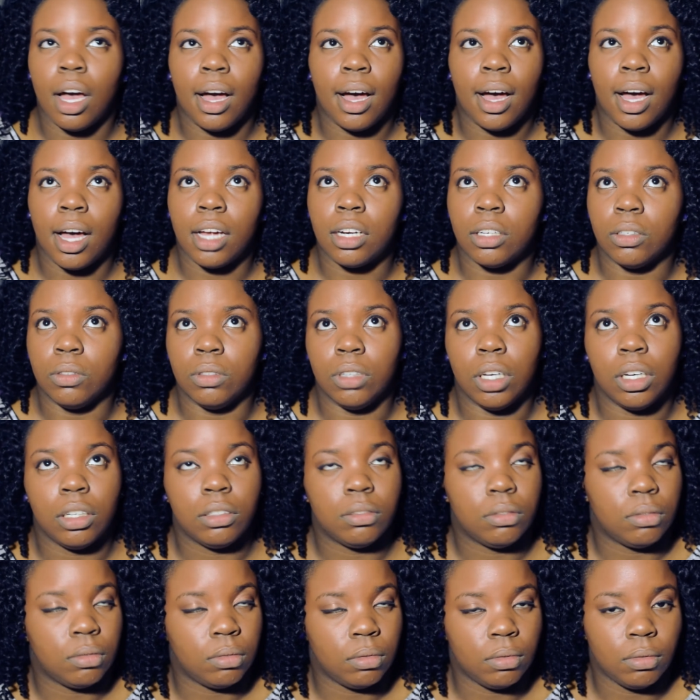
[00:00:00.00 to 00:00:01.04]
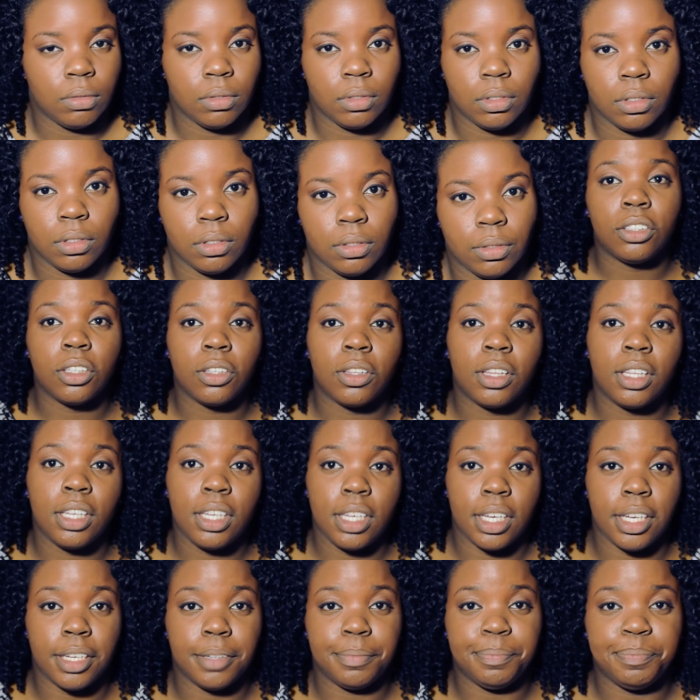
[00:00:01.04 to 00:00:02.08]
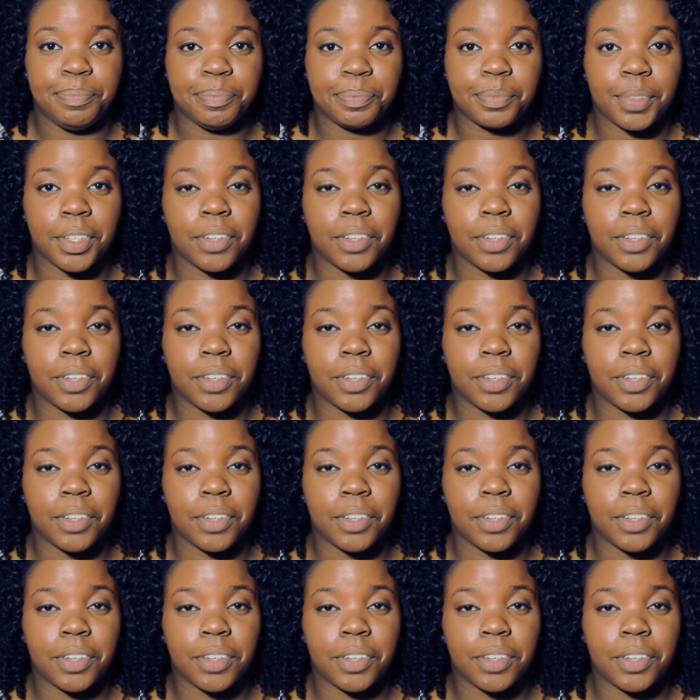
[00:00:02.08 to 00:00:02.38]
I don't know. So then,